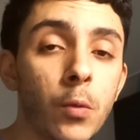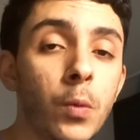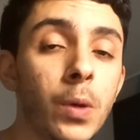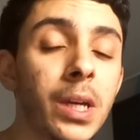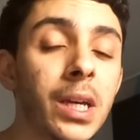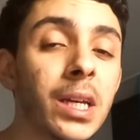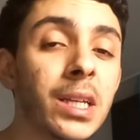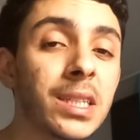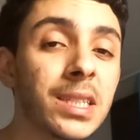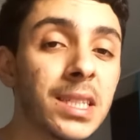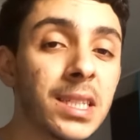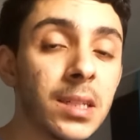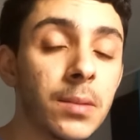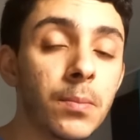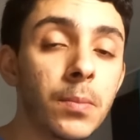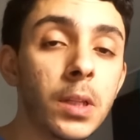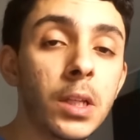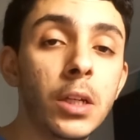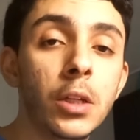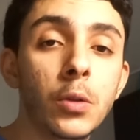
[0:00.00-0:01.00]
we can
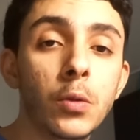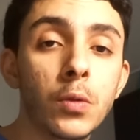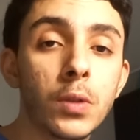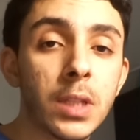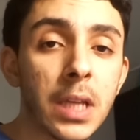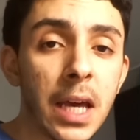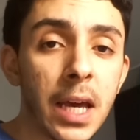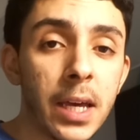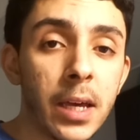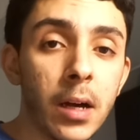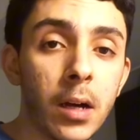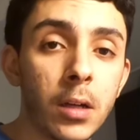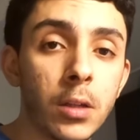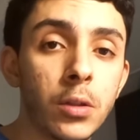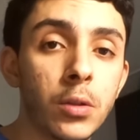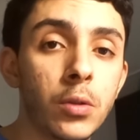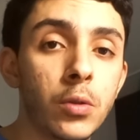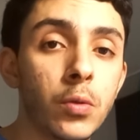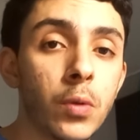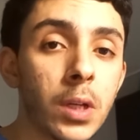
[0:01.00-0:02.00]
simply use AI
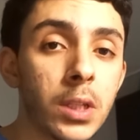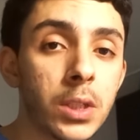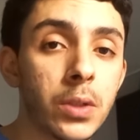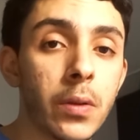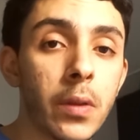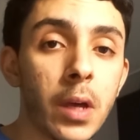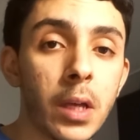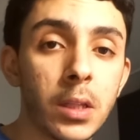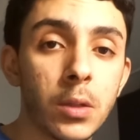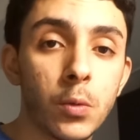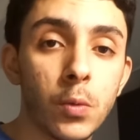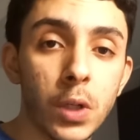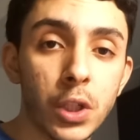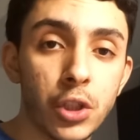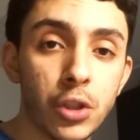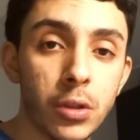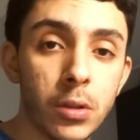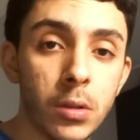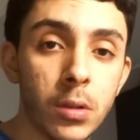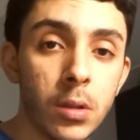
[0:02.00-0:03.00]
to answer that
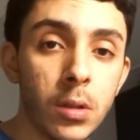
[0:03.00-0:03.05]
question.